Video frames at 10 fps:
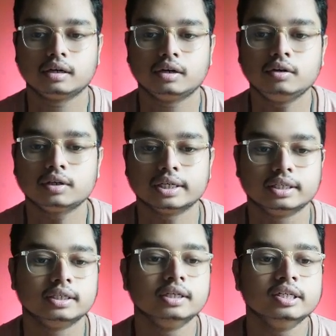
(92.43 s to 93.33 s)
Okay,
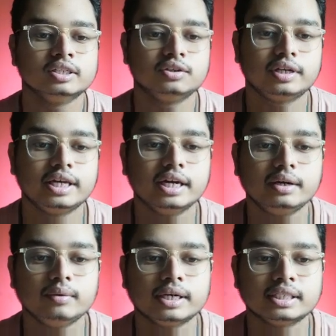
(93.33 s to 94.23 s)
so here
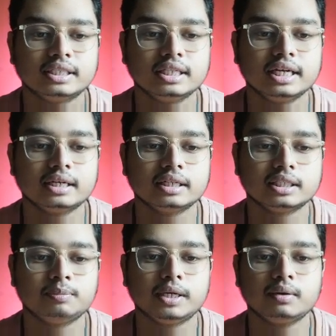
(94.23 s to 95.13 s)
you can see that
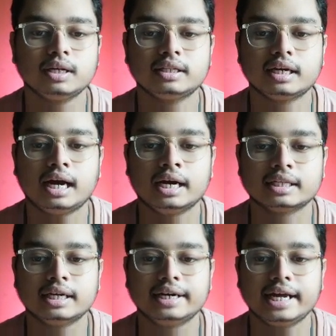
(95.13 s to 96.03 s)
this particular are
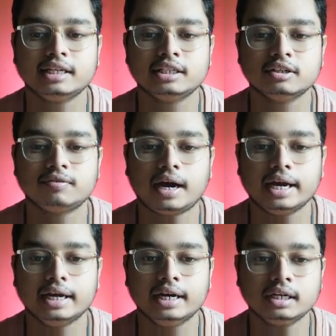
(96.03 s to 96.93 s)
the range of
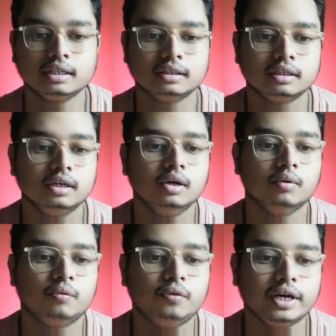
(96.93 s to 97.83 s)
IR,
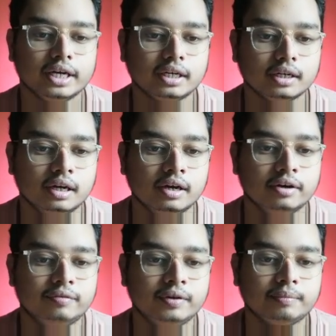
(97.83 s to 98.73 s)
where
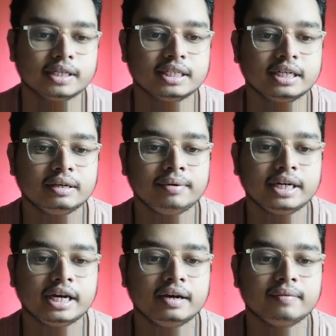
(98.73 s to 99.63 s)
50
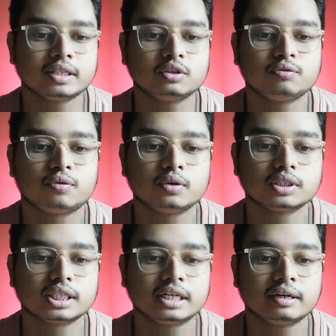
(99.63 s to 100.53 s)
centimeter inverse to
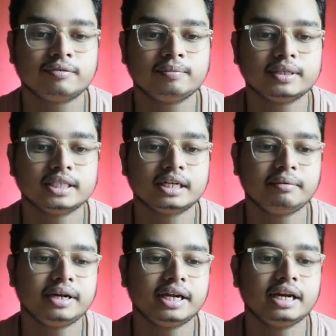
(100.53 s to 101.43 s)
50
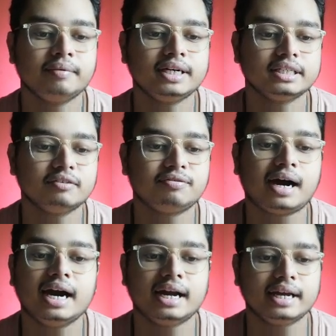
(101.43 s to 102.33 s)
centimeter inverse is the
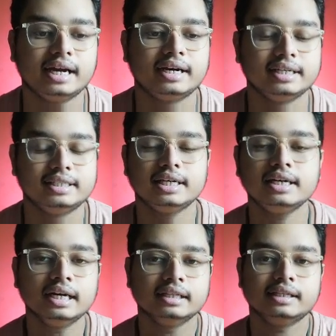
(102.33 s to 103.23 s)
far IR region,
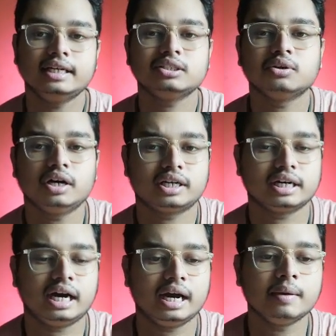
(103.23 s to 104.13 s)
that is not
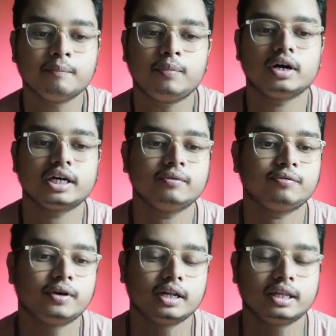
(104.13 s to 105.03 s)
important
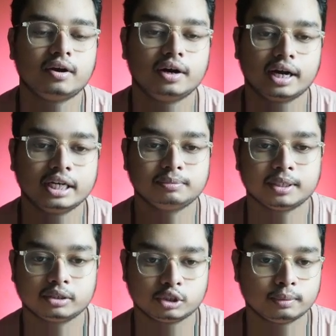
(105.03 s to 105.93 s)
for the organic
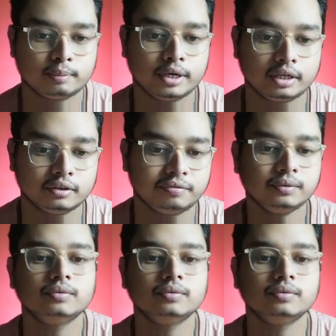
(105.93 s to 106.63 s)
spectroscopy point of view.